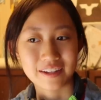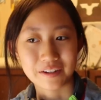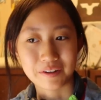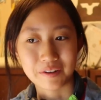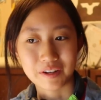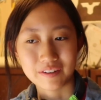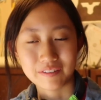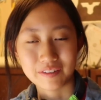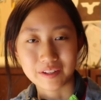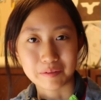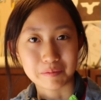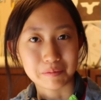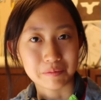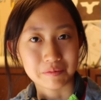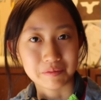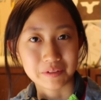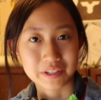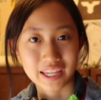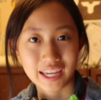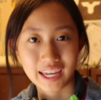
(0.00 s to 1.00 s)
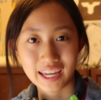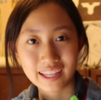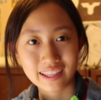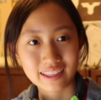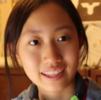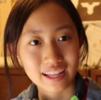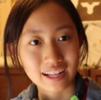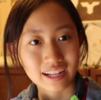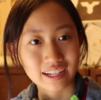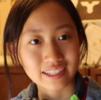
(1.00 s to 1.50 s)
One of the key
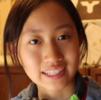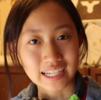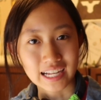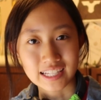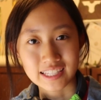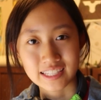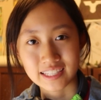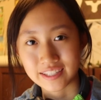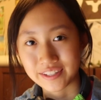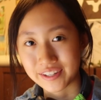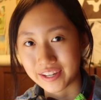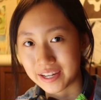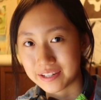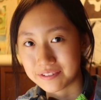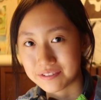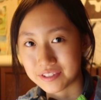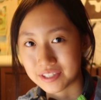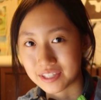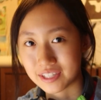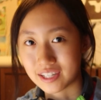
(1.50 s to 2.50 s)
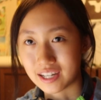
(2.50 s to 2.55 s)
things that saved